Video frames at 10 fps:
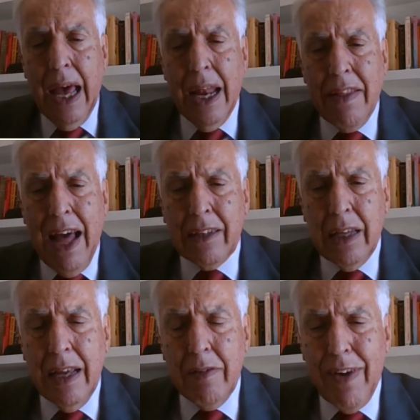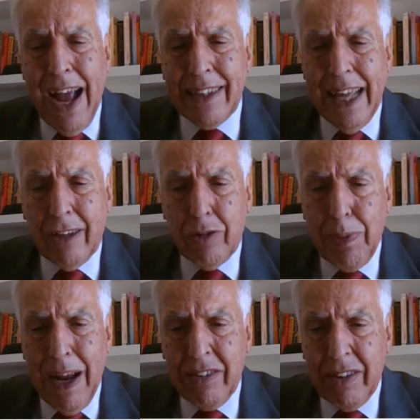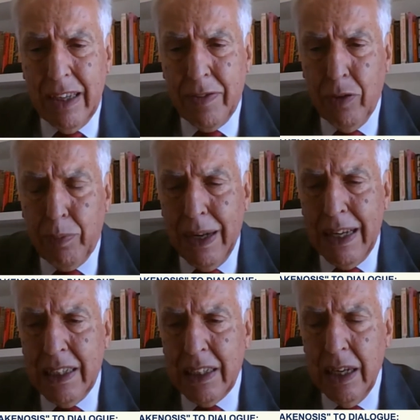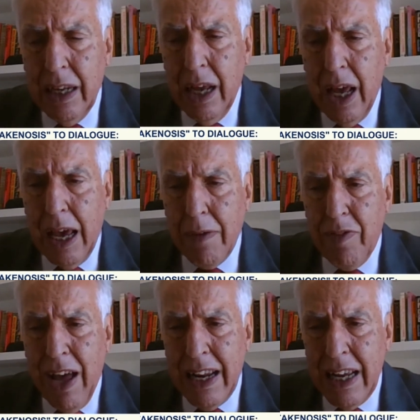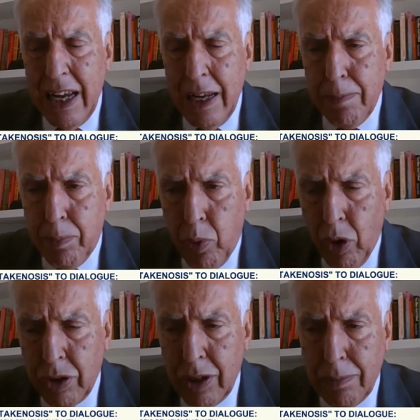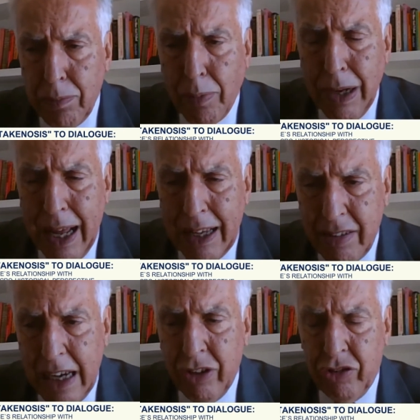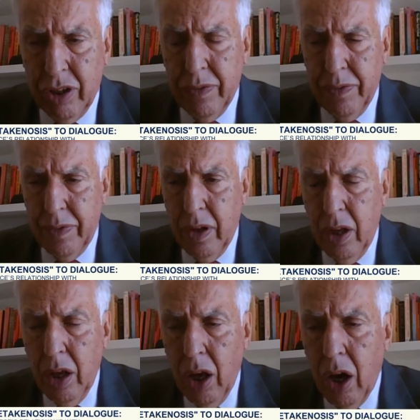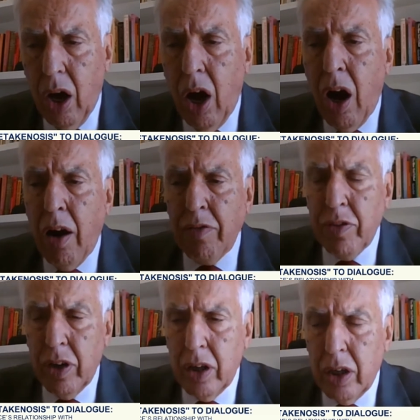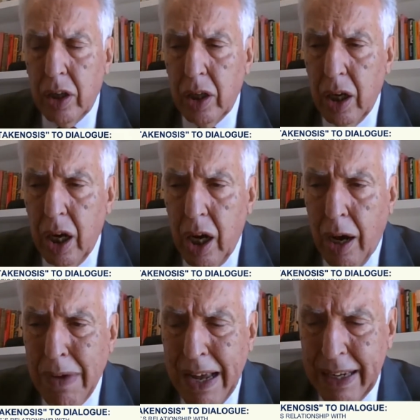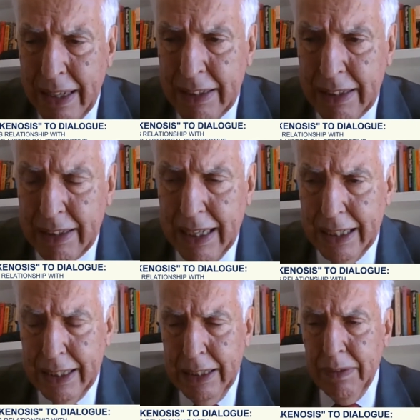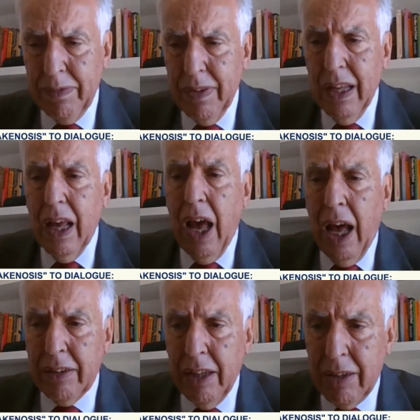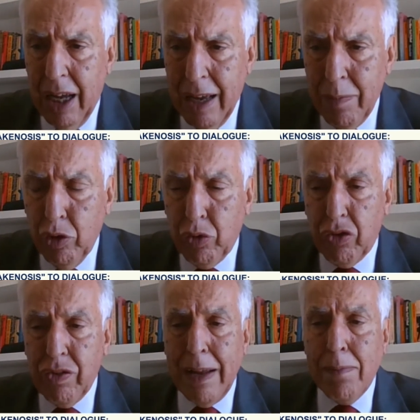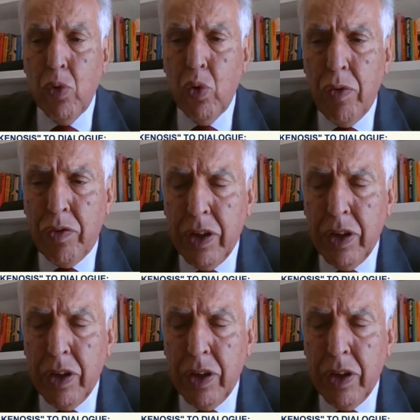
that, in fact, expressed, if you please, a very important mobilization of American society at the time, which was very moved,